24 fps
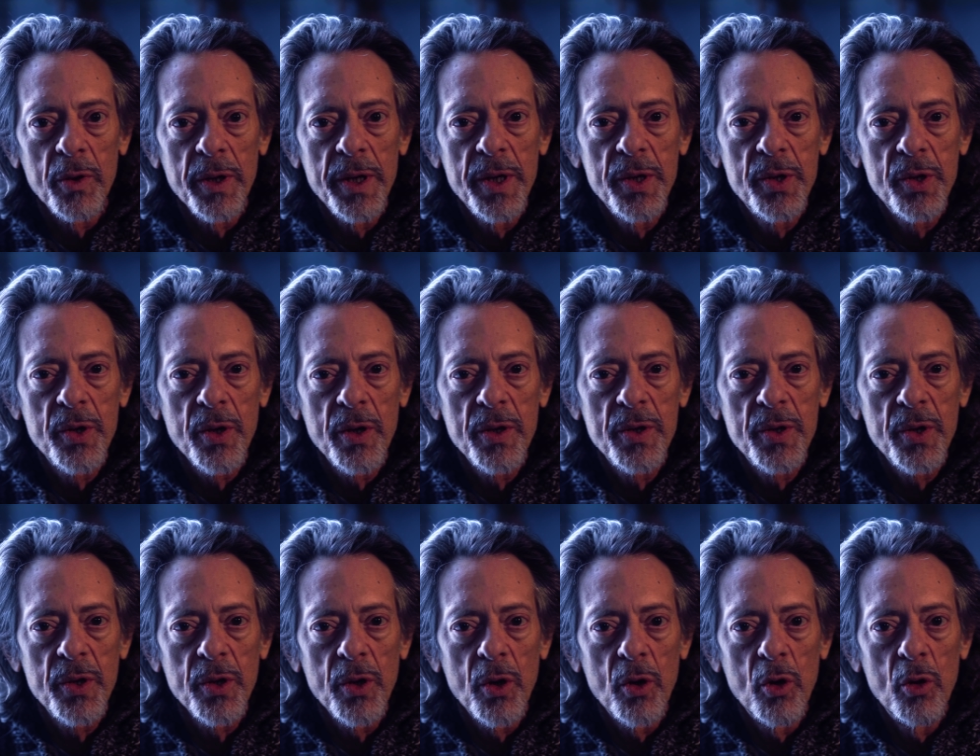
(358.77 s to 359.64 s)
he starts
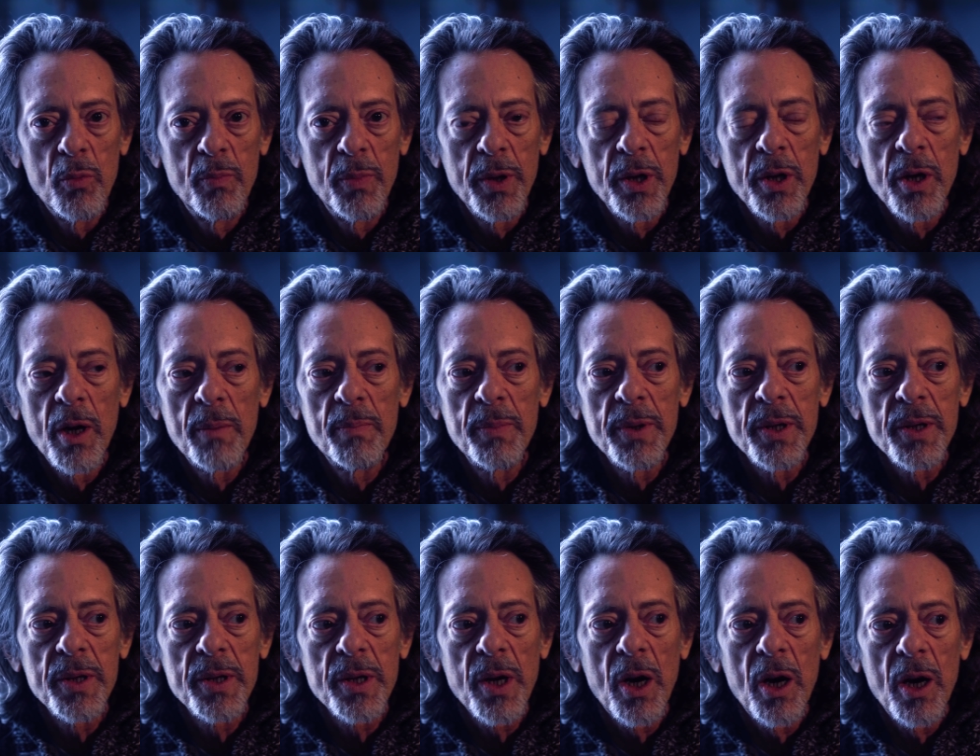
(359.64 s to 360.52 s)
to open up
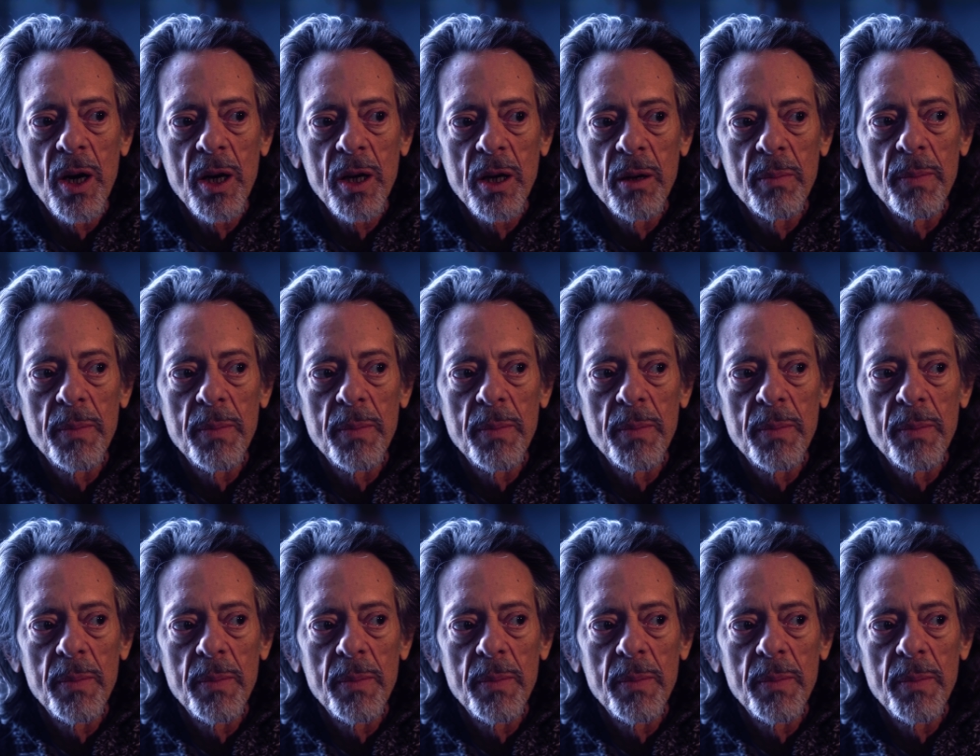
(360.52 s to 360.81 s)
and talk